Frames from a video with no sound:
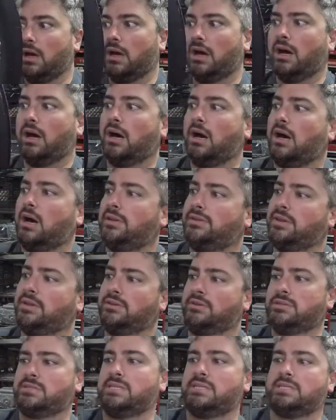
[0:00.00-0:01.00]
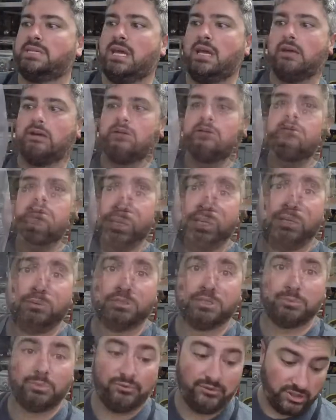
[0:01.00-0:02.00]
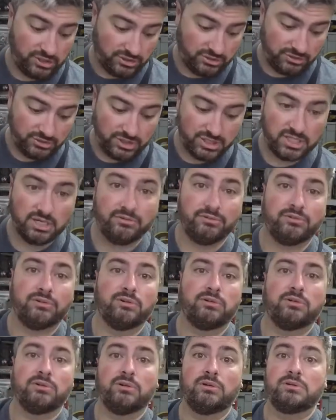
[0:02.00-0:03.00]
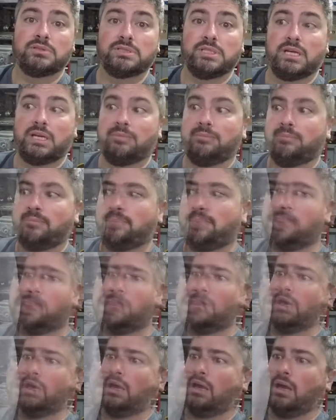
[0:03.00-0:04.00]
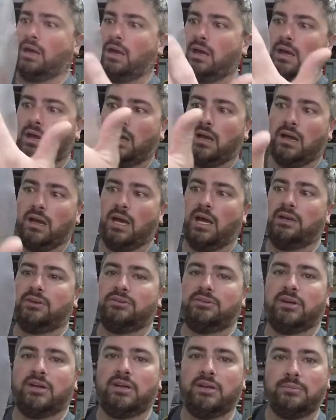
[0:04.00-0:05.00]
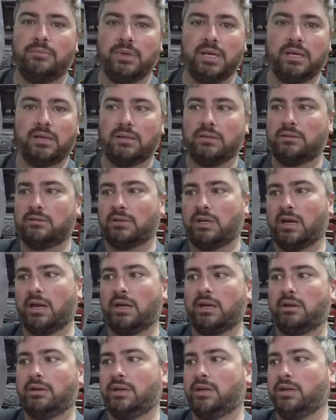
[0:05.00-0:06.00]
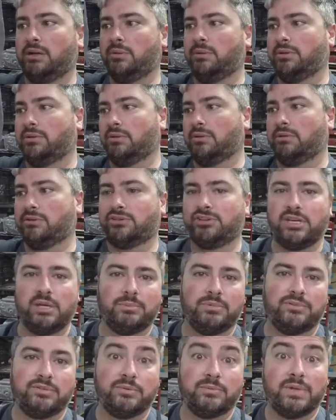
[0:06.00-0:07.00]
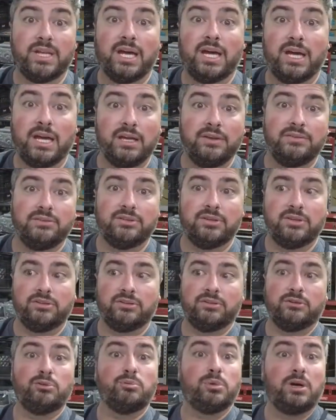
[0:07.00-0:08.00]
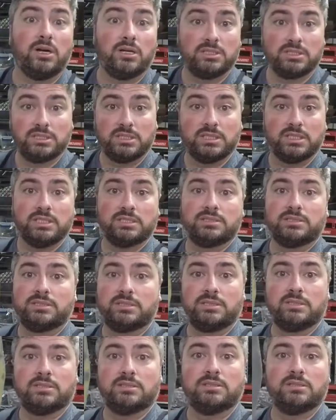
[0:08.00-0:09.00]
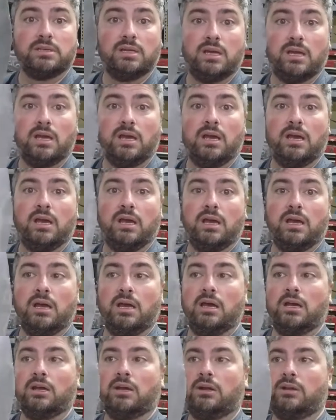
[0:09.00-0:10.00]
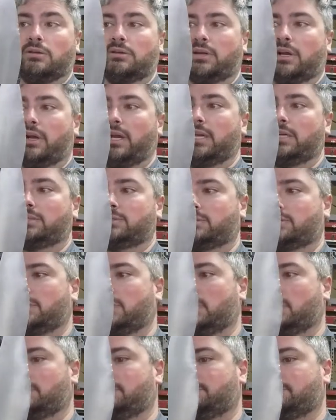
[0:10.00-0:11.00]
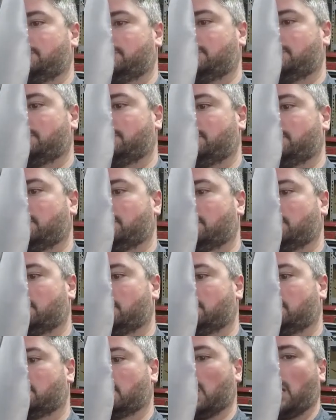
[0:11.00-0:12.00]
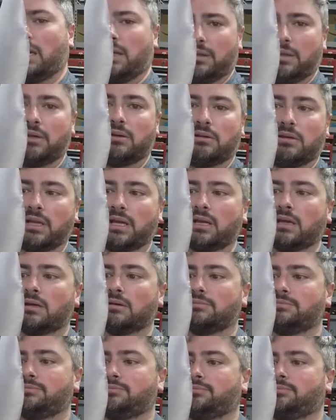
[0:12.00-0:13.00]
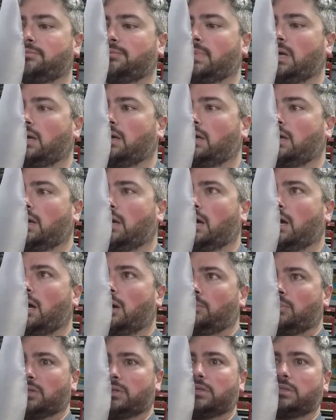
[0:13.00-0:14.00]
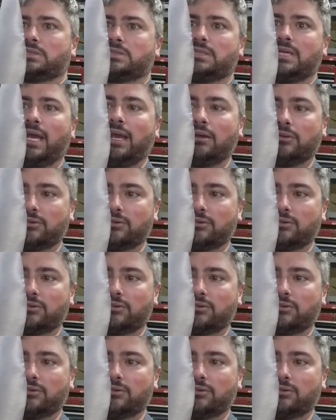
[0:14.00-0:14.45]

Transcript: Uh, then there's the tail. He was a professional chef for a long time. I decided to make a little cutout here with a little shape of some knives as an homage to his culinary history. I think he'll like it. But this tail